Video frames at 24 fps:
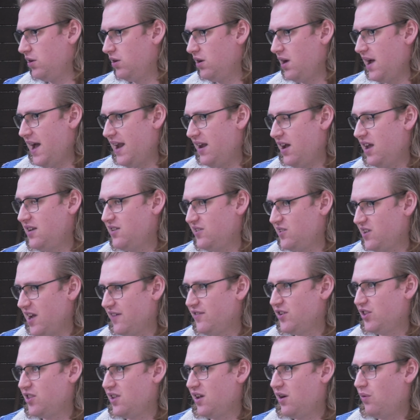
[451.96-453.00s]
And I
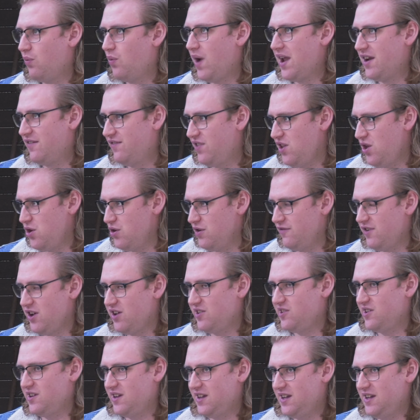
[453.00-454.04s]
discovered that one of the
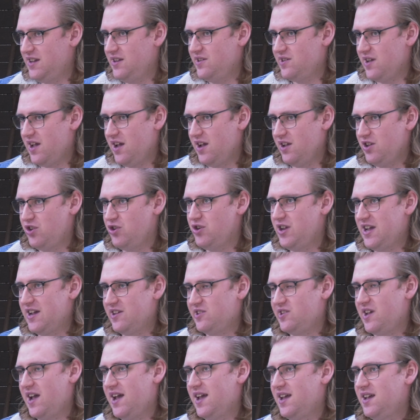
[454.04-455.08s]
universities,
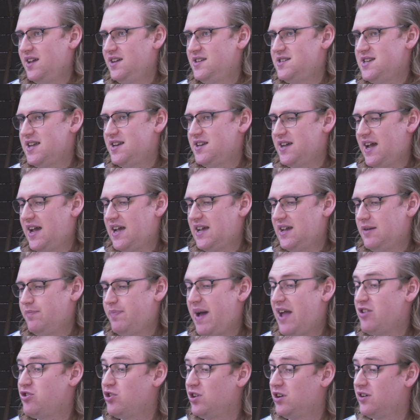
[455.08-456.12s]
UniSA, did a
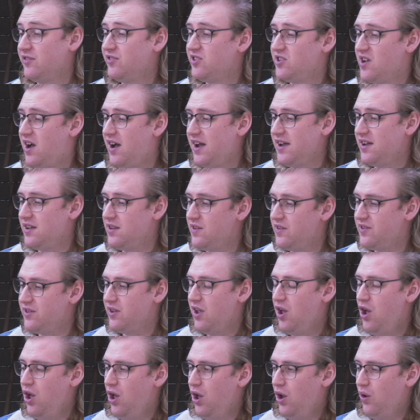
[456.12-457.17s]
Bachelor of Science
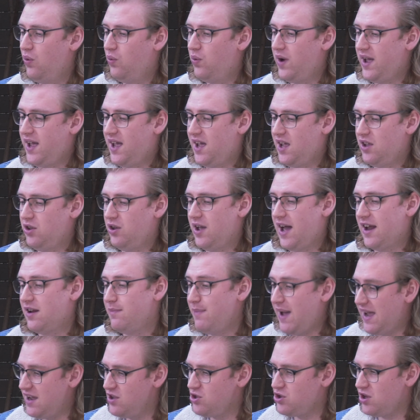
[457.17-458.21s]
where you had a
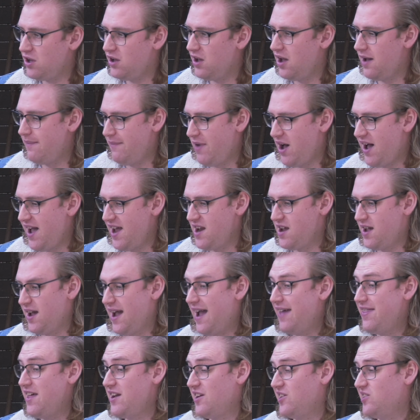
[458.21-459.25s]
major, a minor,
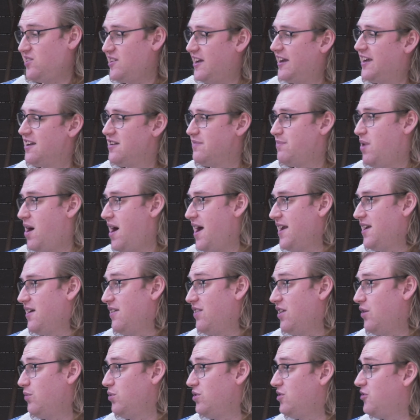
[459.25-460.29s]
and then a second minor
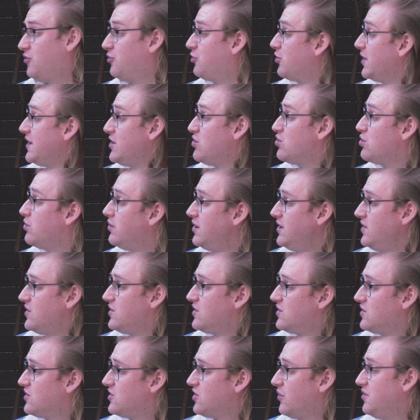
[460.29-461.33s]
that was free choice.
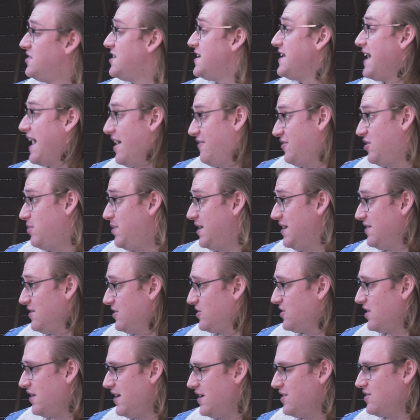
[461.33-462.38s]
So it didn't have to be in the
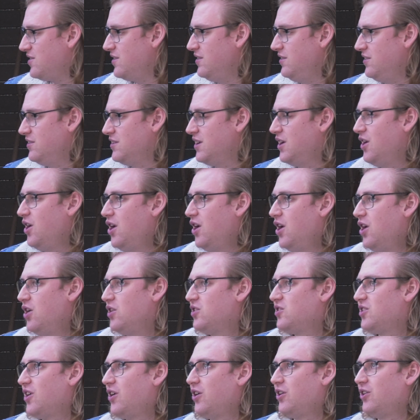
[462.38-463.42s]
sciences.
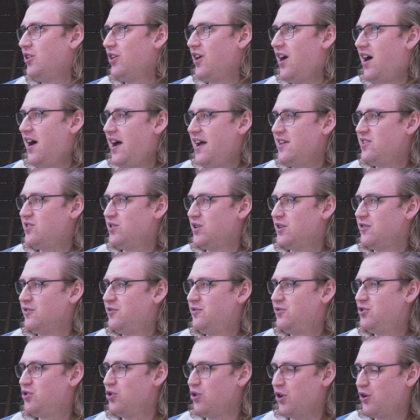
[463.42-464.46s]
So I sort
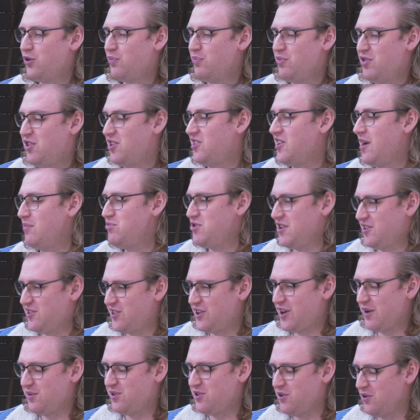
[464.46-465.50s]
of took the subjects that
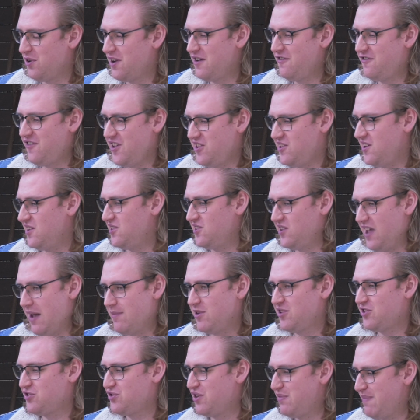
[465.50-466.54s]
I was doing, physics,
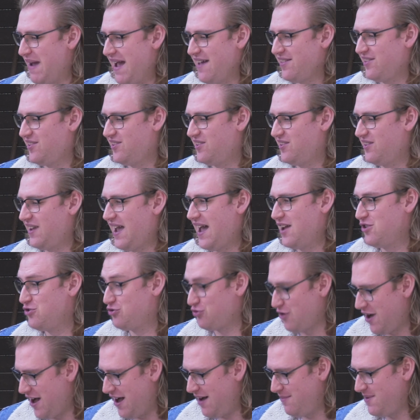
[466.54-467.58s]
chemistry, maths, and
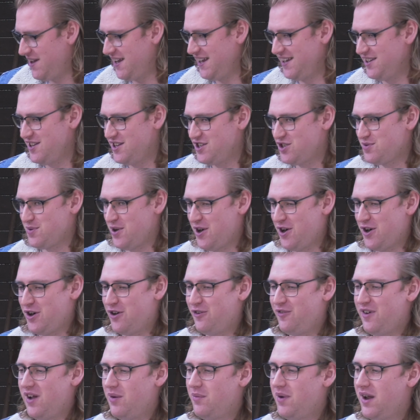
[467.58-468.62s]
drama in Year
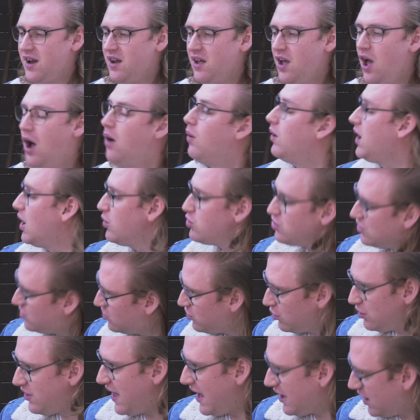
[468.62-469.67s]
12, and went, well, I'll just
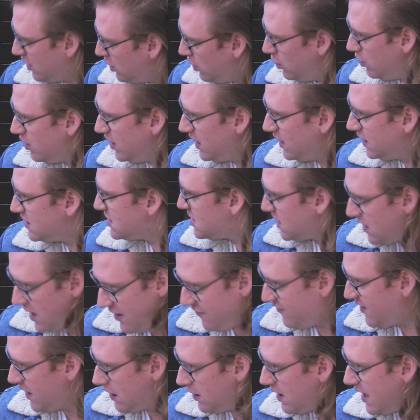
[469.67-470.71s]
do that at uni until I
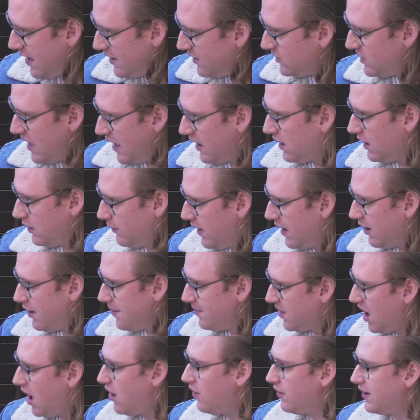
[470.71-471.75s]
figure out exactly where I'm
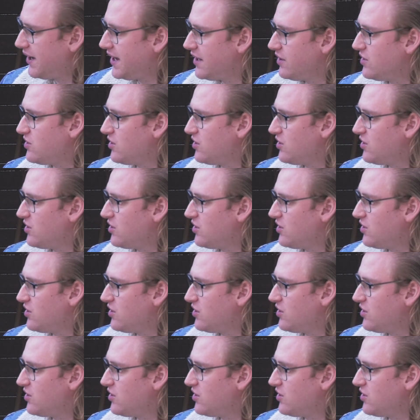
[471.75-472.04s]
going.